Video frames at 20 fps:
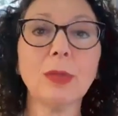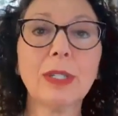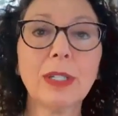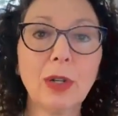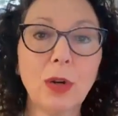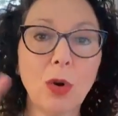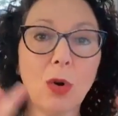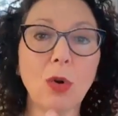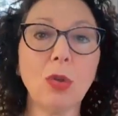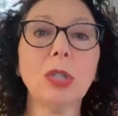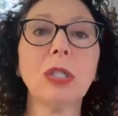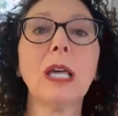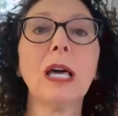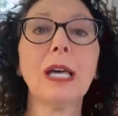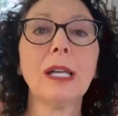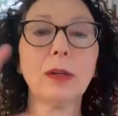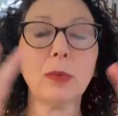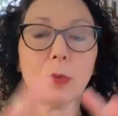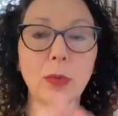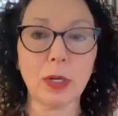doing a whole
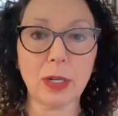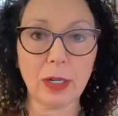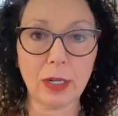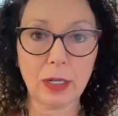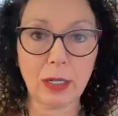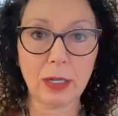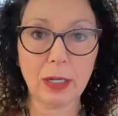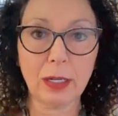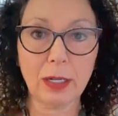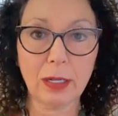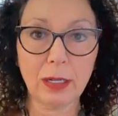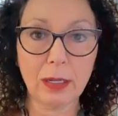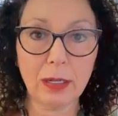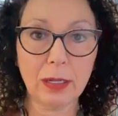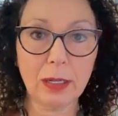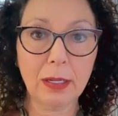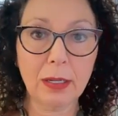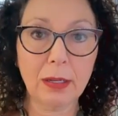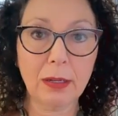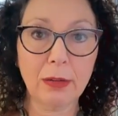lot of work.
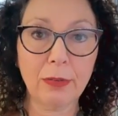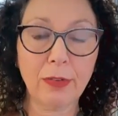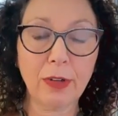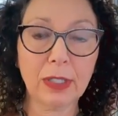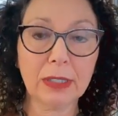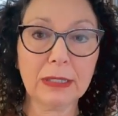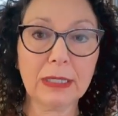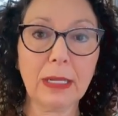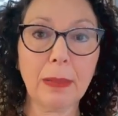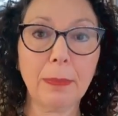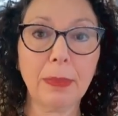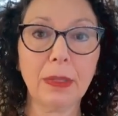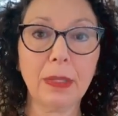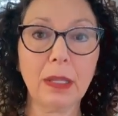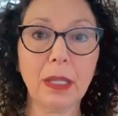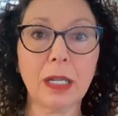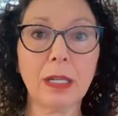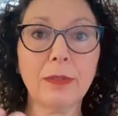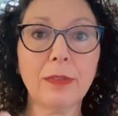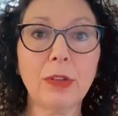For example,
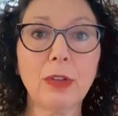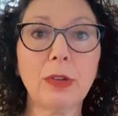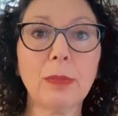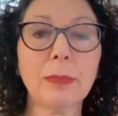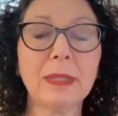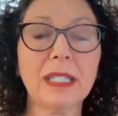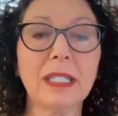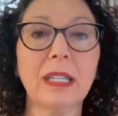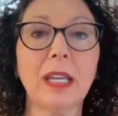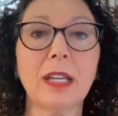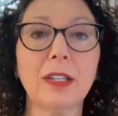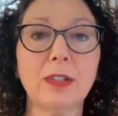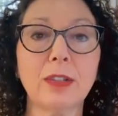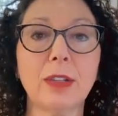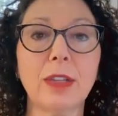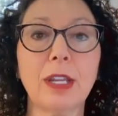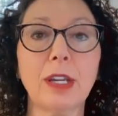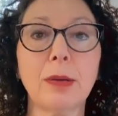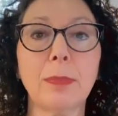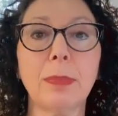a lot of you are
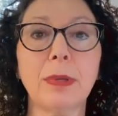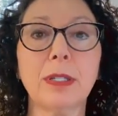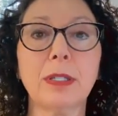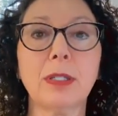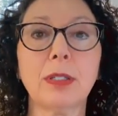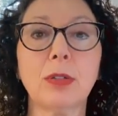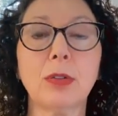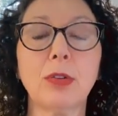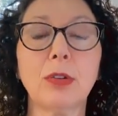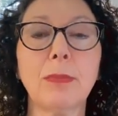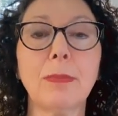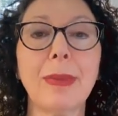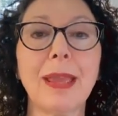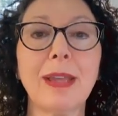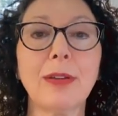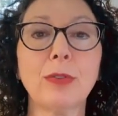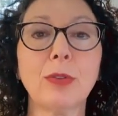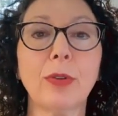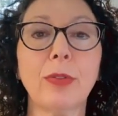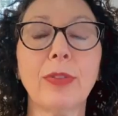massage therapists or
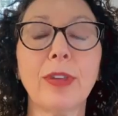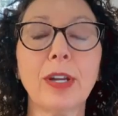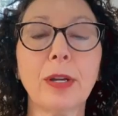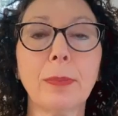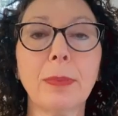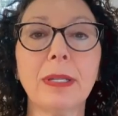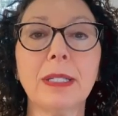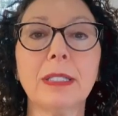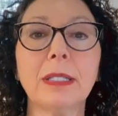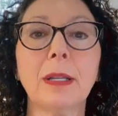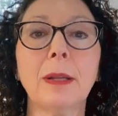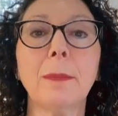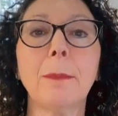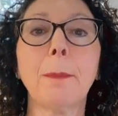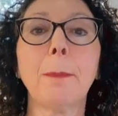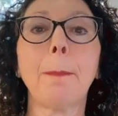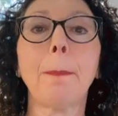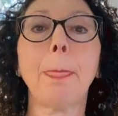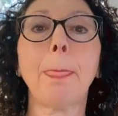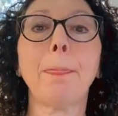manual therapists.
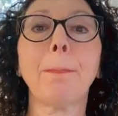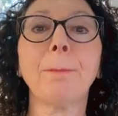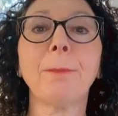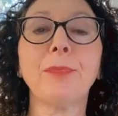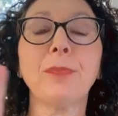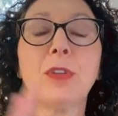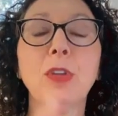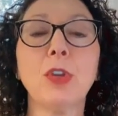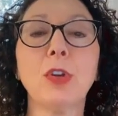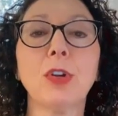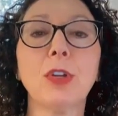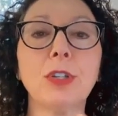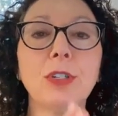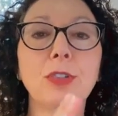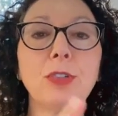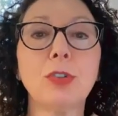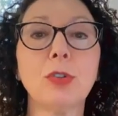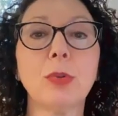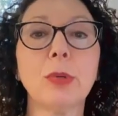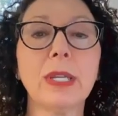You're
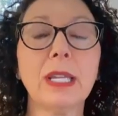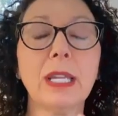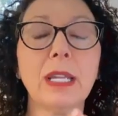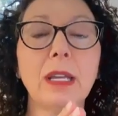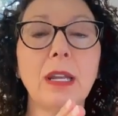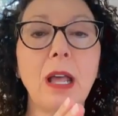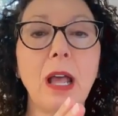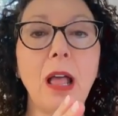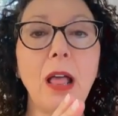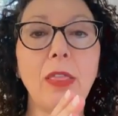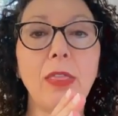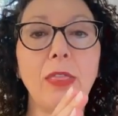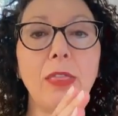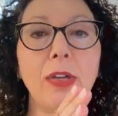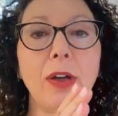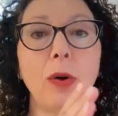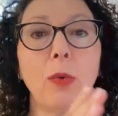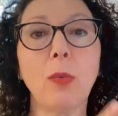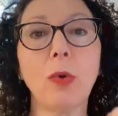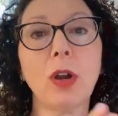doing
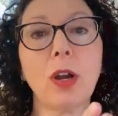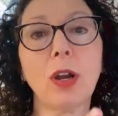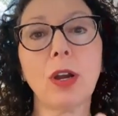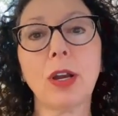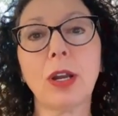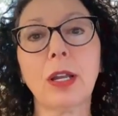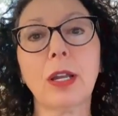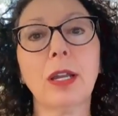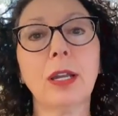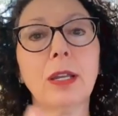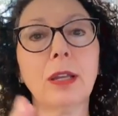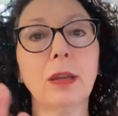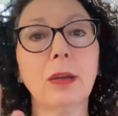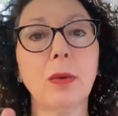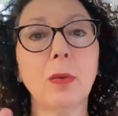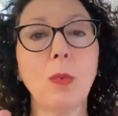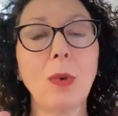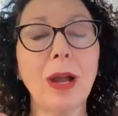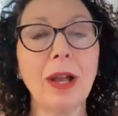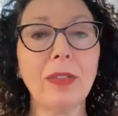the work
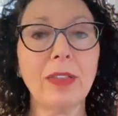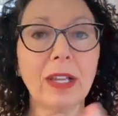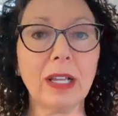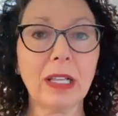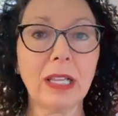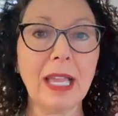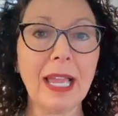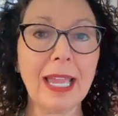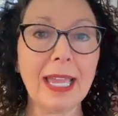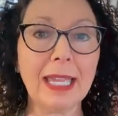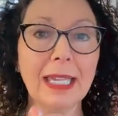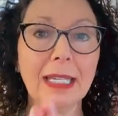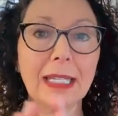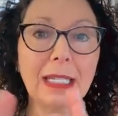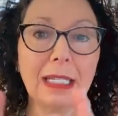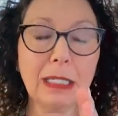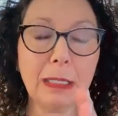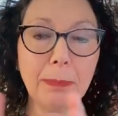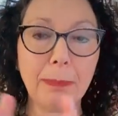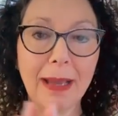while the
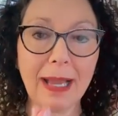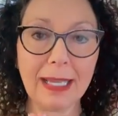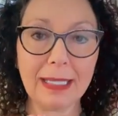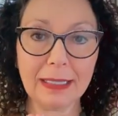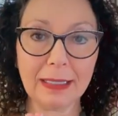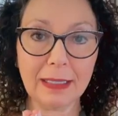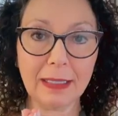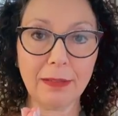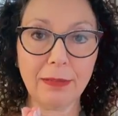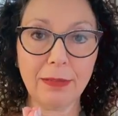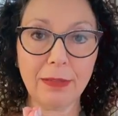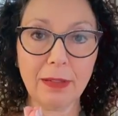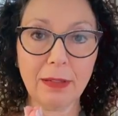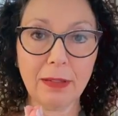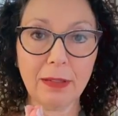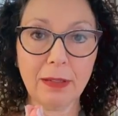client is passive.